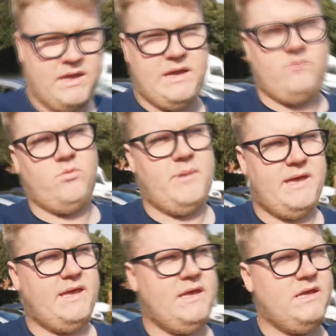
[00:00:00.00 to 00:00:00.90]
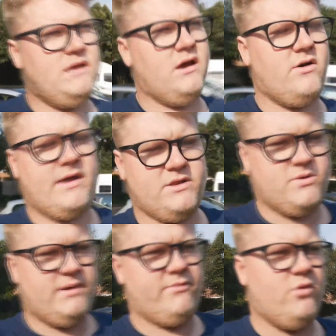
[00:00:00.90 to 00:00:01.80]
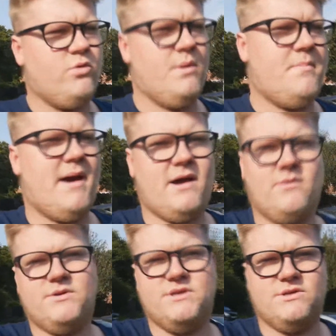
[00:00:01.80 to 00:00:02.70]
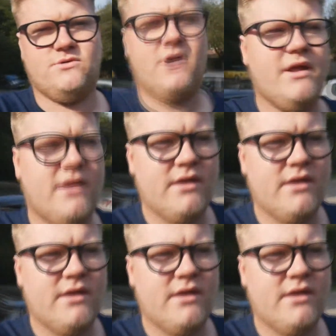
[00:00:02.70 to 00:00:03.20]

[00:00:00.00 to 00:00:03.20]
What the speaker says: it will be, I'll get 24 quid back, which is alright.